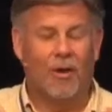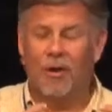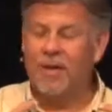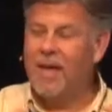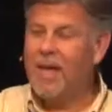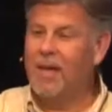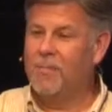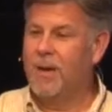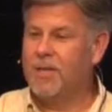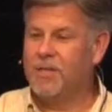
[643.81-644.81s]
on a
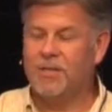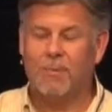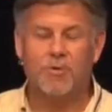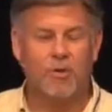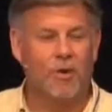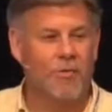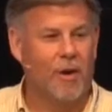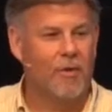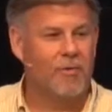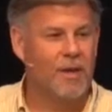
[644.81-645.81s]
daily basis, I'm sure
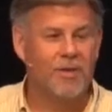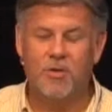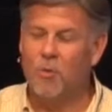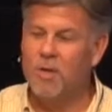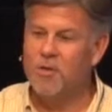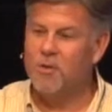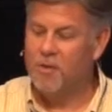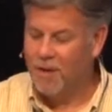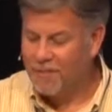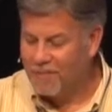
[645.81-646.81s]
there are things that we do
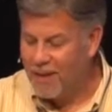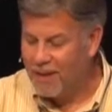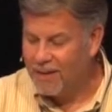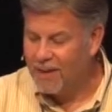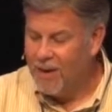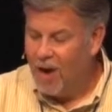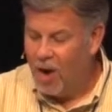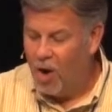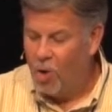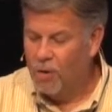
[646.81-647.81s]
that offend
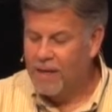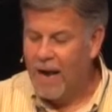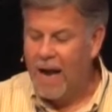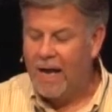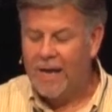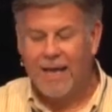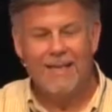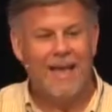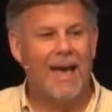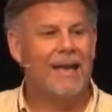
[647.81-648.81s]
a holy God,
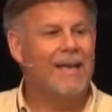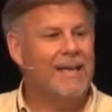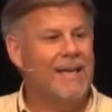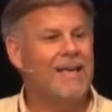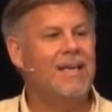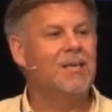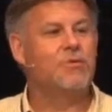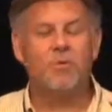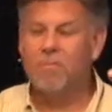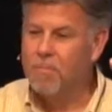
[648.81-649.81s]
and yet He
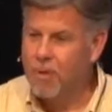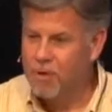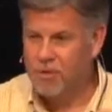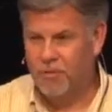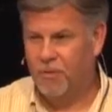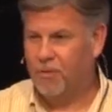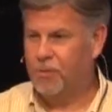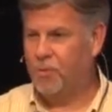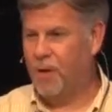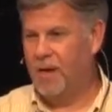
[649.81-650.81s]
is merciful
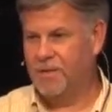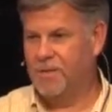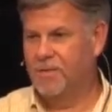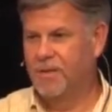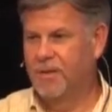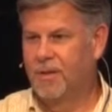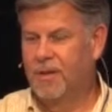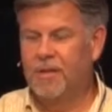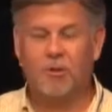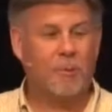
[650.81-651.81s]
to us.
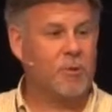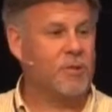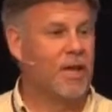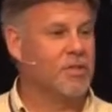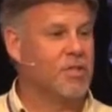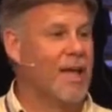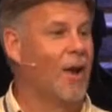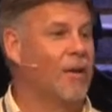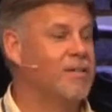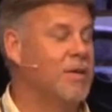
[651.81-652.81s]
The scripture tells us
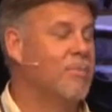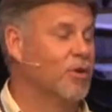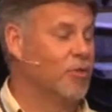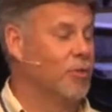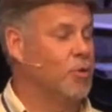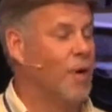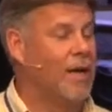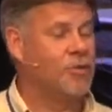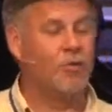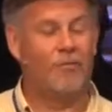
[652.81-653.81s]
not only is He merciful to
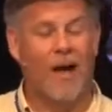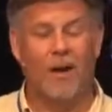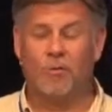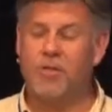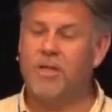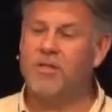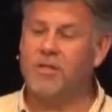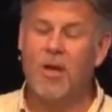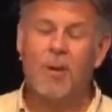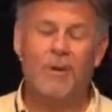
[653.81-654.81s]
us who follow
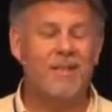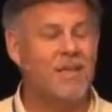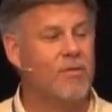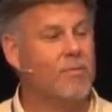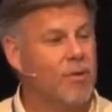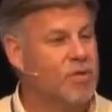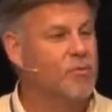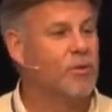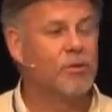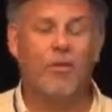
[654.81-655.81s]
Jesus, but He's even
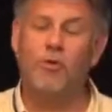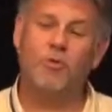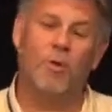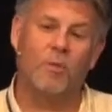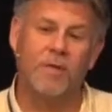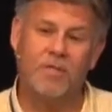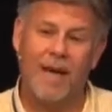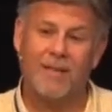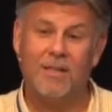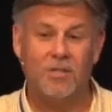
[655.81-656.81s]
merciful to those who are
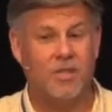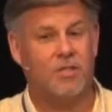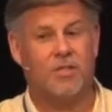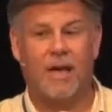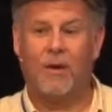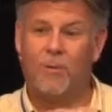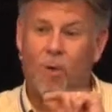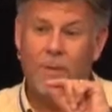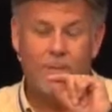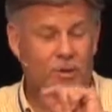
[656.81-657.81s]
rejecting Jesus. Now, He
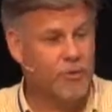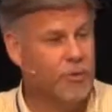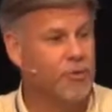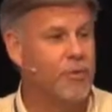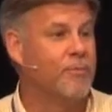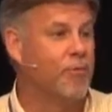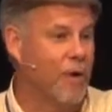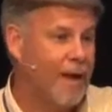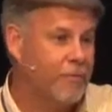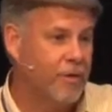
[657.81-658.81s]
won't be merciful to them
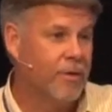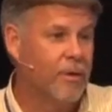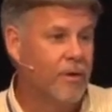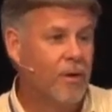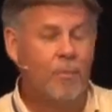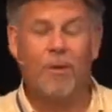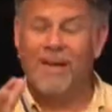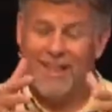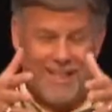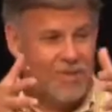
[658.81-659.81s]
forever. But
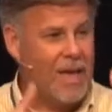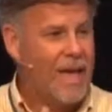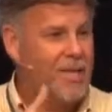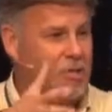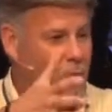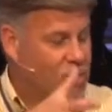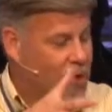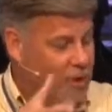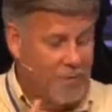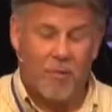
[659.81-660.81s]
in this age in which
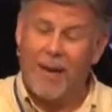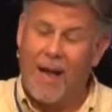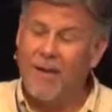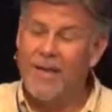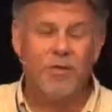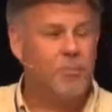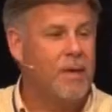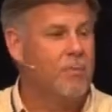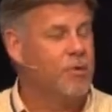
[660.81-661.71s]
they're living right now, he is being